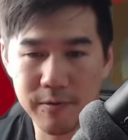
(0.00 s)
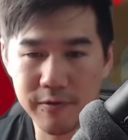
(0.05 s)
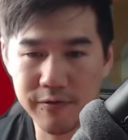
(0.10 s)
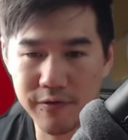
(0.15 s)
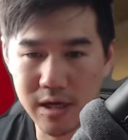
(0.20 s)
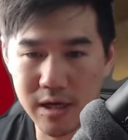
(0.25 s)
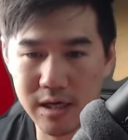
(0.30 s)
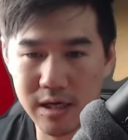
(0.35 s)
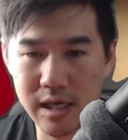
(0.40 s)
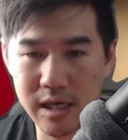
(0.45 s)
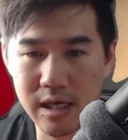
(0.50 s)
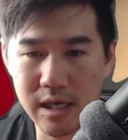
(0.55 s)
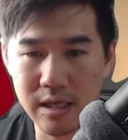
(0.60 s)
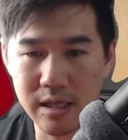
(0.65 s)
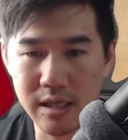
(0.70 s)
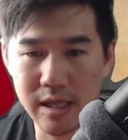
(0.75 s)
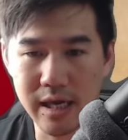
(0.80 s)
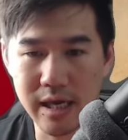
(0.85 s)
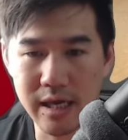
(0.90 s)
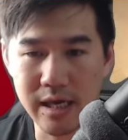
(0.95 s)
Finally,
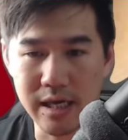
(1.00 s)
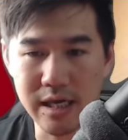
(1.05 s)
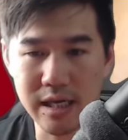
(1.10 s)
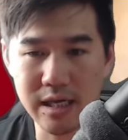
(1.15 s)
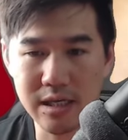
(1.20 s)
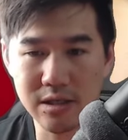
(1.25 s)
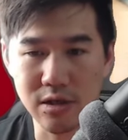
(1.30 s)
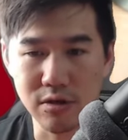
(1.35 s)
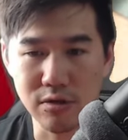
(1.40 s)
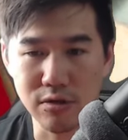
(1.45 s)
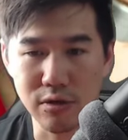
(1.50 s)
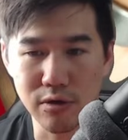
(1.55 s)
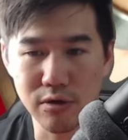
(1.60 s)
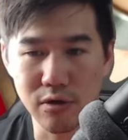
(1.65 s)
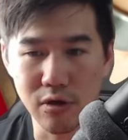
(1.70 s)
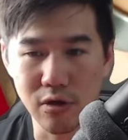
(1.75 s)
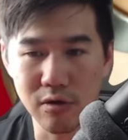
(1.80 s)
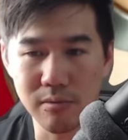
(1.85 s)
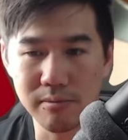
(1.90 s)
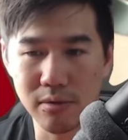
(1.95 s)
there is
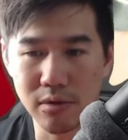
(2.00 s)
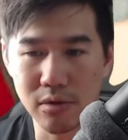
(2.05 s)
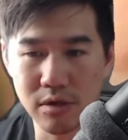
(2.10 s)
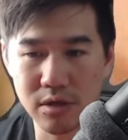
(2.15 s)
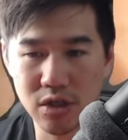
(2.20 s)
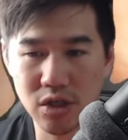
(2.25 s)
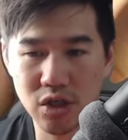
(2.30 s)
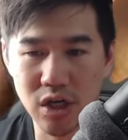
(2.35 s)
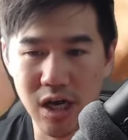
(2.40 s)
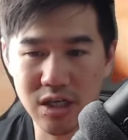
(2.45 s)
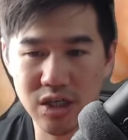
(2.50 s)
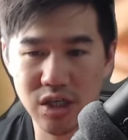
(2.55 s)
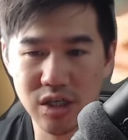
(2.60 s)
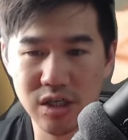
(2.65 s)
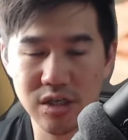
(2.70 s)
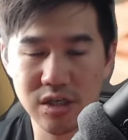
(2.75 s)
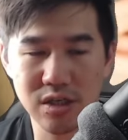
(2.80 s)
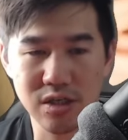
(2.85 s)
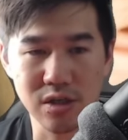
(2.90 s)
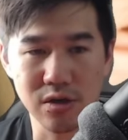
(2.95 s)
no onboard
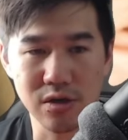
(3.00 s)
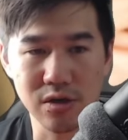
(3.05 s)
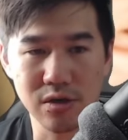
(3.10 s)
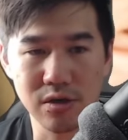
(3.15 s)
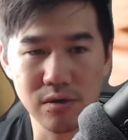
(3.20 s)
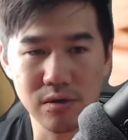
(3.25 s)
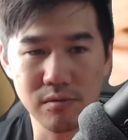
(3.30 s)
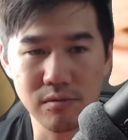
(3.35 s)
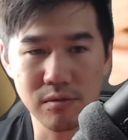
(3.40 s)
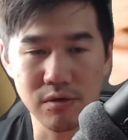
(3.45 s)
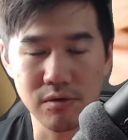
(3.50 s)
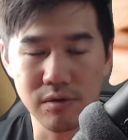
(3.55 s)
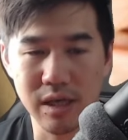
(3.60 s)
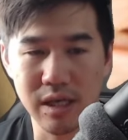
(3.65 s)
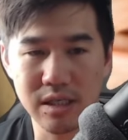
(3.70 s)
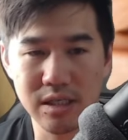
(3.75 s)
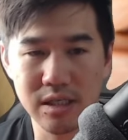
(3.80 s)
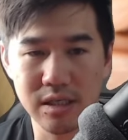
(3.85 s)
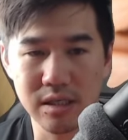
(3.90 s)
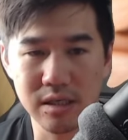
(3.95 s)
charging, so you
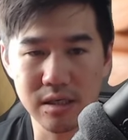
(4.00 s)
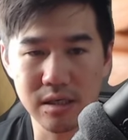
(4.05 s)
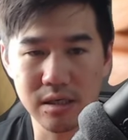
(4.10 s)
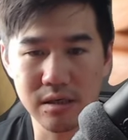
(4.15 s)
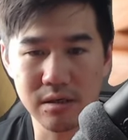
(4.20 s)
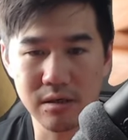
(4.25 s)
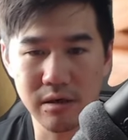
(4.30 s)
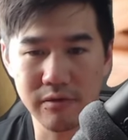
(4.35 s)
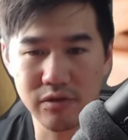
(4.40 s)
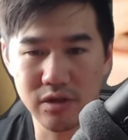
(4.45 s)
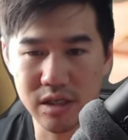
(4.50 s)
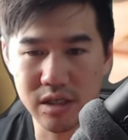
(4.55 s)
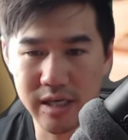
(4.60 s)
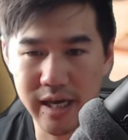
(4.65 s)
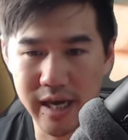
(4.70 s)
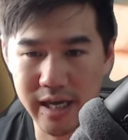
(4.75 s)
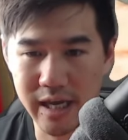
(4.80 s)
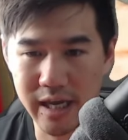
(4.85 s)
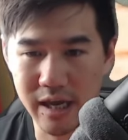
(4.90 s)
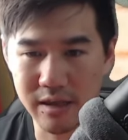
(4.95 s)
need to obviously
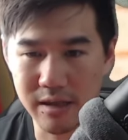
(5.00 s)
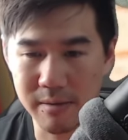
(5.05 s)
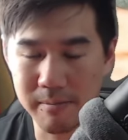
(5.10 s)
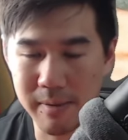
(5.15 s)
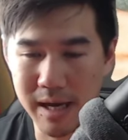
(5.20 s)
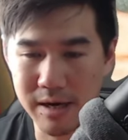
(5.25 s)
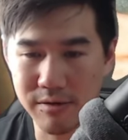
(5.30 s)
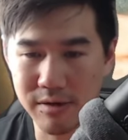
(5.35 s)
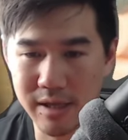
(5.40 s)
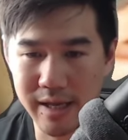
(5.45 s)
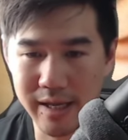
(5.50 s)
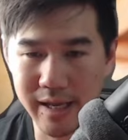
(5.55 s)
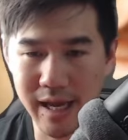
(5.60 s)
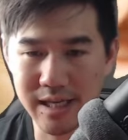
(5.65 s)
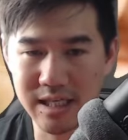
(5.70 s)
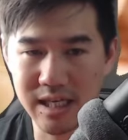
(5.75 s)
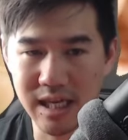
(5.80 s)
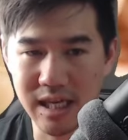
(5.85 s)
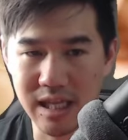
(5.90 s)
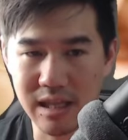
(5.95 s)
take out the battery, that
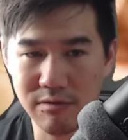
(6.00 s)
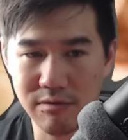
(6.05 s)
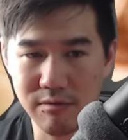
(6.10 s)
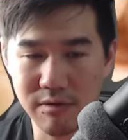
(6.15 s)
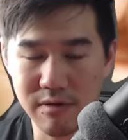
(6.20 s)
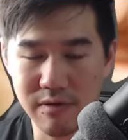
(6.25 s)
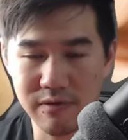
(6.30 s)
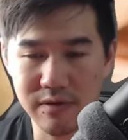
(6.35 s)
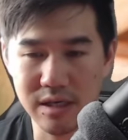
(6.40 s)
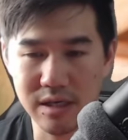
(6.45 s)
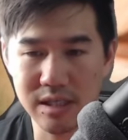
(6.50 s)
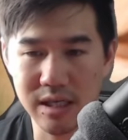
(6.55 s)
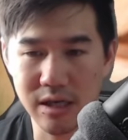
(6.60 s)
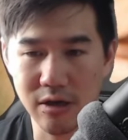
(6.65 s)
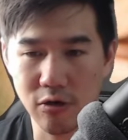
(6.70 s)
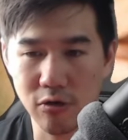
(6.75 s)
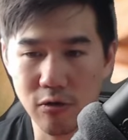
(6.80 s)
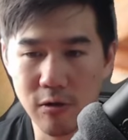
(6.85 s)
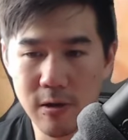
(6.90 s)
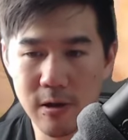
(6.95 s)
18350
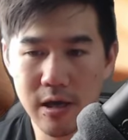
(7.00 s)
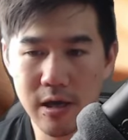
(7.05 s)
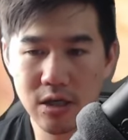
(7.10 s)
cell,